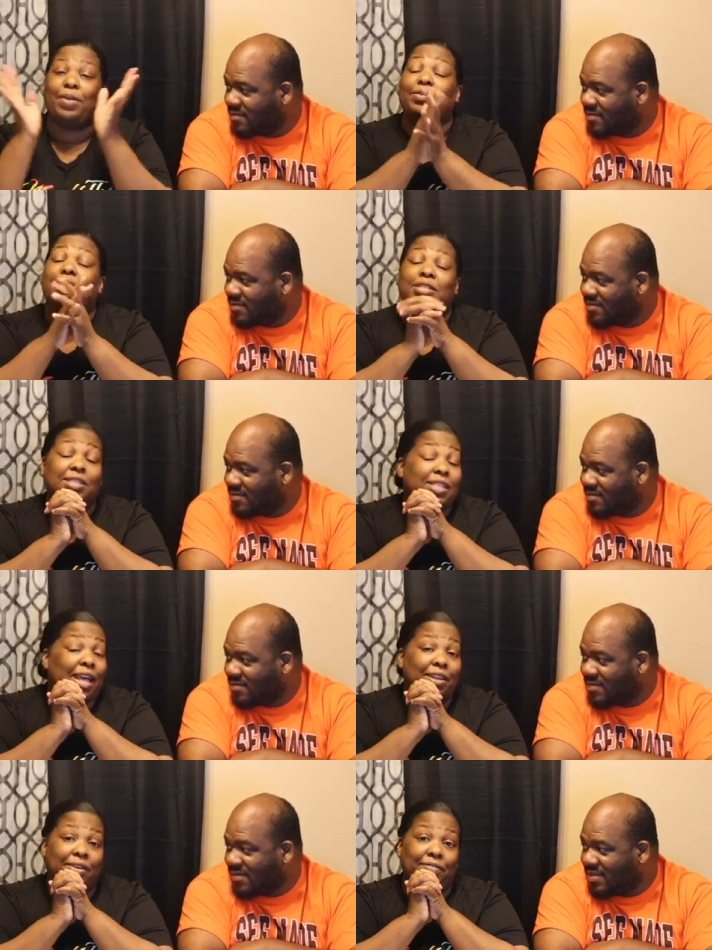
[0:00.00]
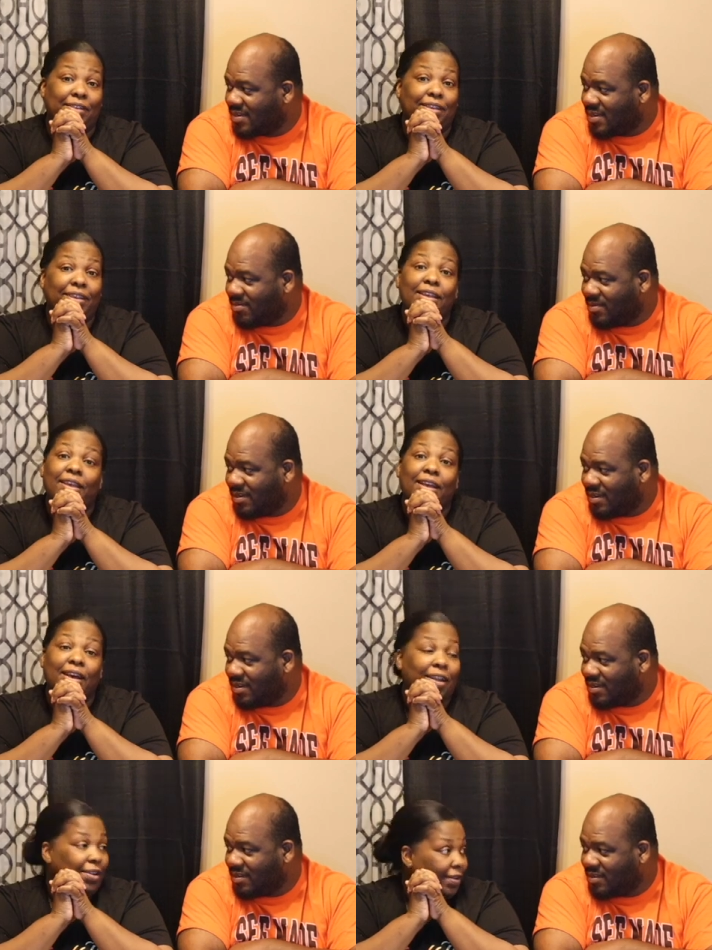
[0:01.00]
Speaker 1: Perry. Sisters, I love it.
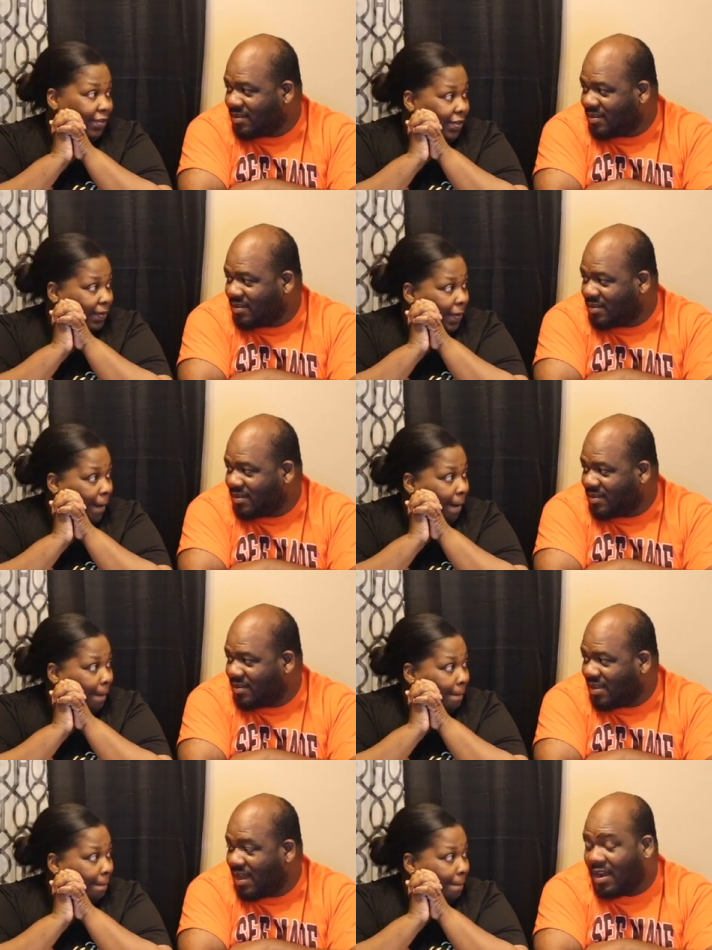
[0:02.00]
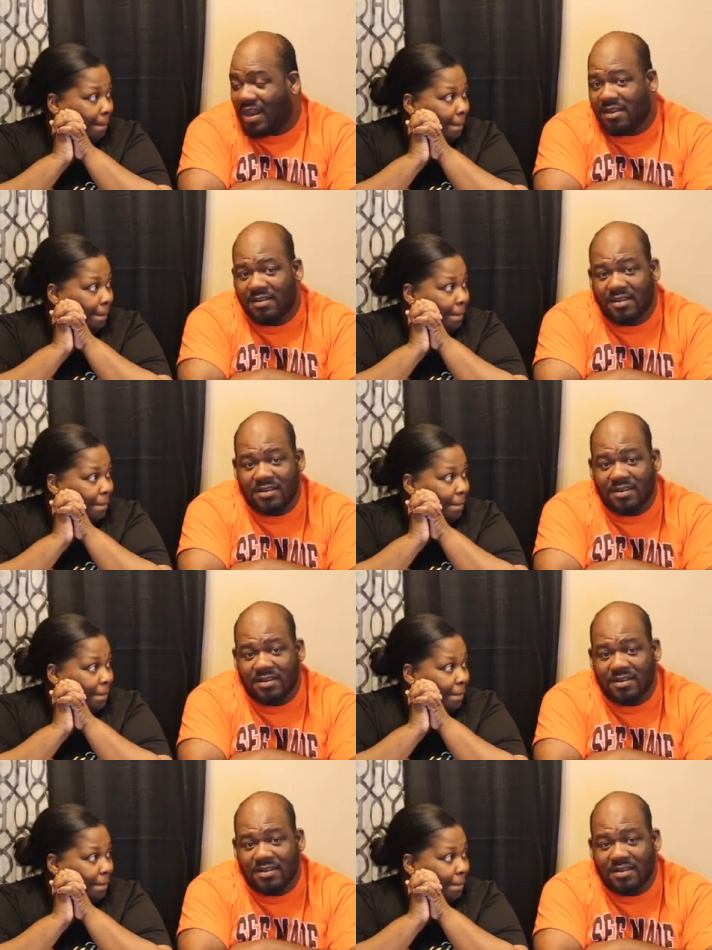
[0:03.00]
Speaker 2: Well, I love it. I like